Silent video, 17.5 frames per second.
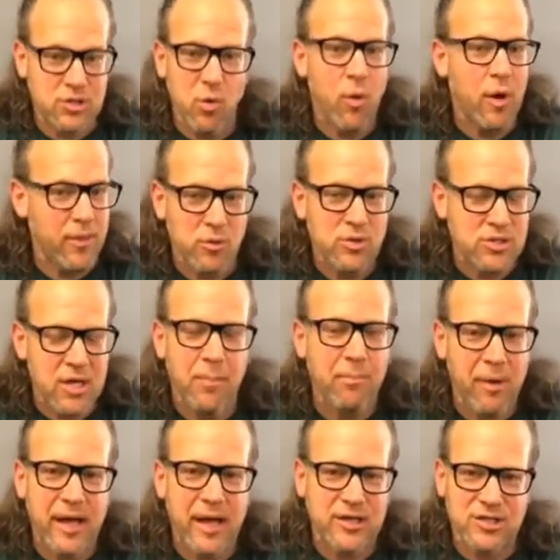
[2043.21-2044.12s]
the one that was
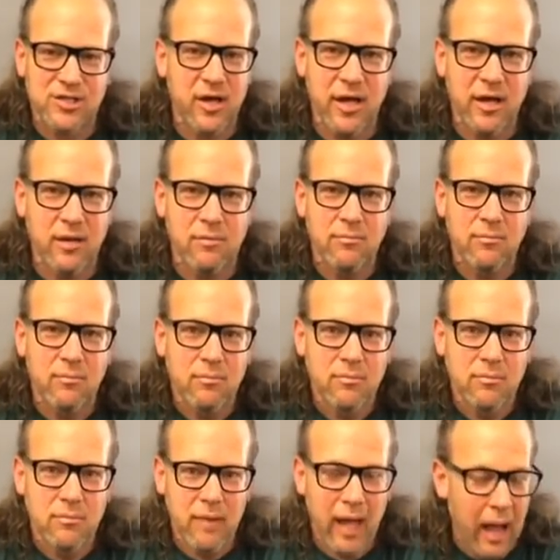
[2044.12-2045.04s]
up last night.
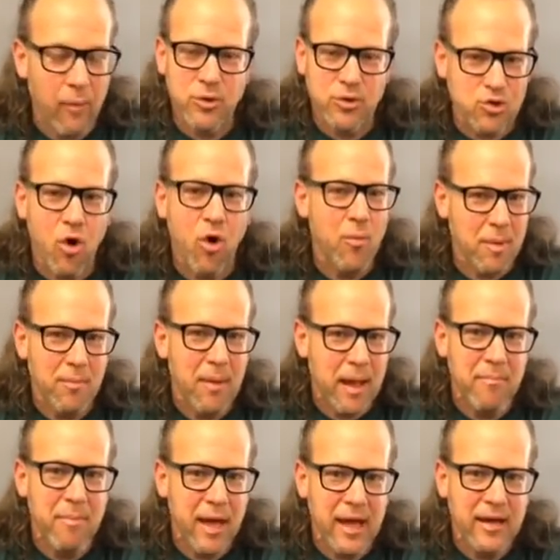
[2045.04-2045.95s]
I was home in
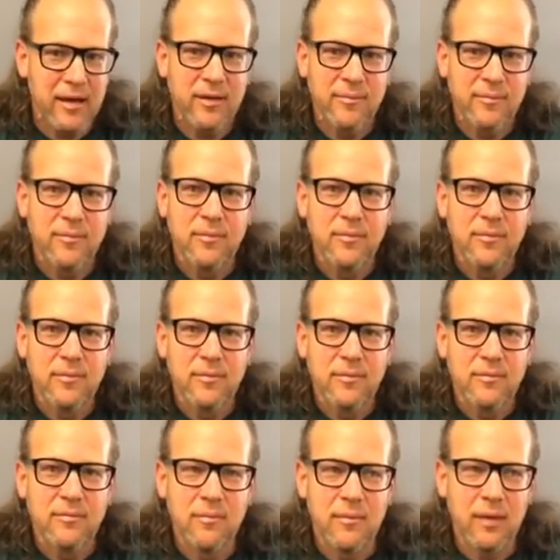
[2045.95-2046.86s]
my bed.
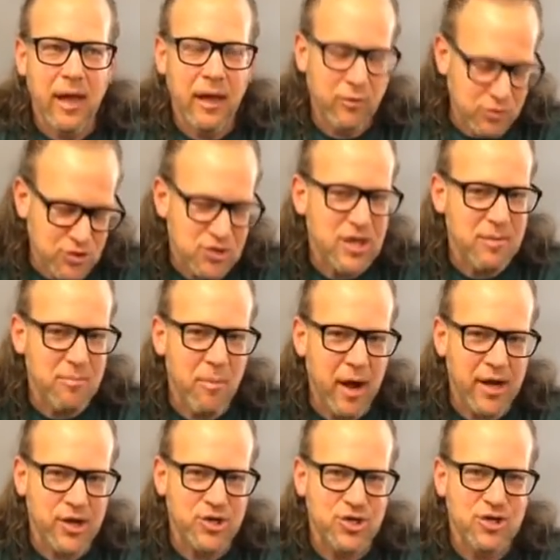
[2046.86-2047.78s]
I don't sleep
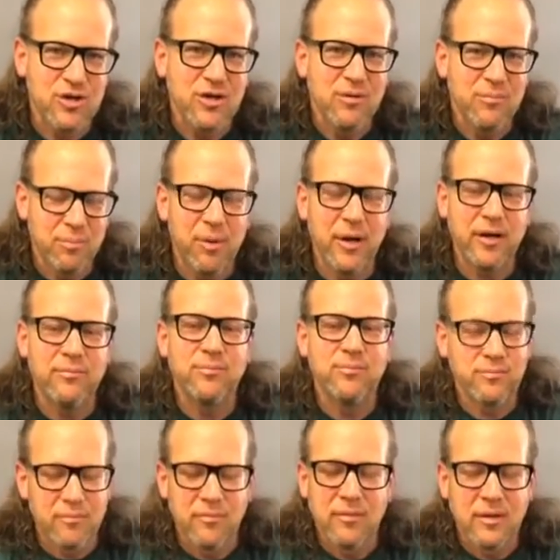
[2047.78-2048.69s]
much, but
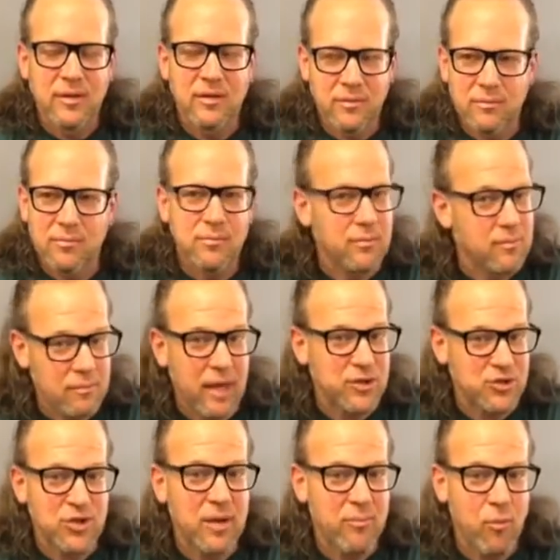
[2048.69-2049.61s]
I
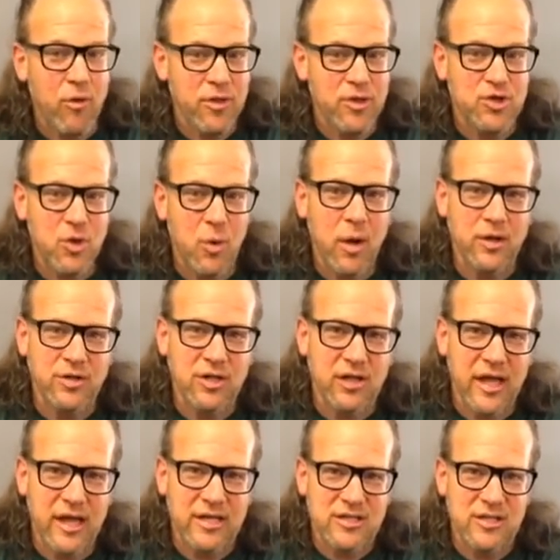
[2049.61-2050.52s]
slept more than Joelle
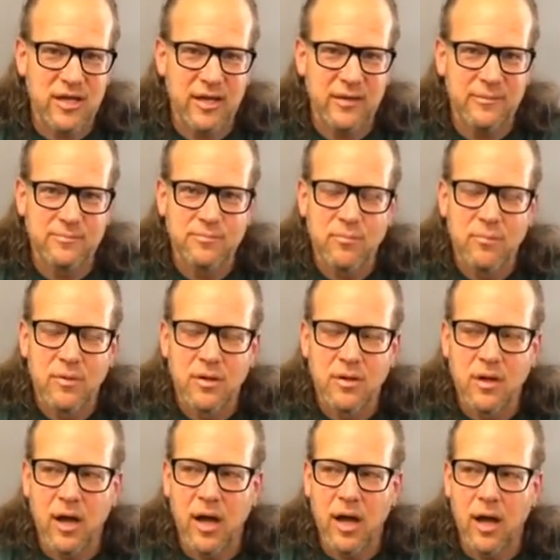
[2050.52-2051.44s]
did last night.
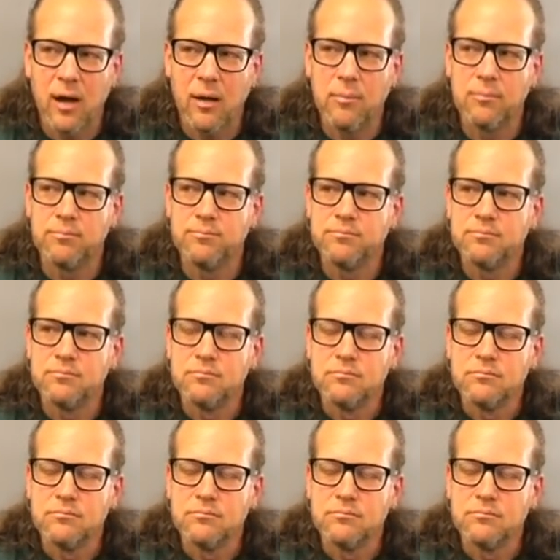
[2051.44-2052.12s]
Um,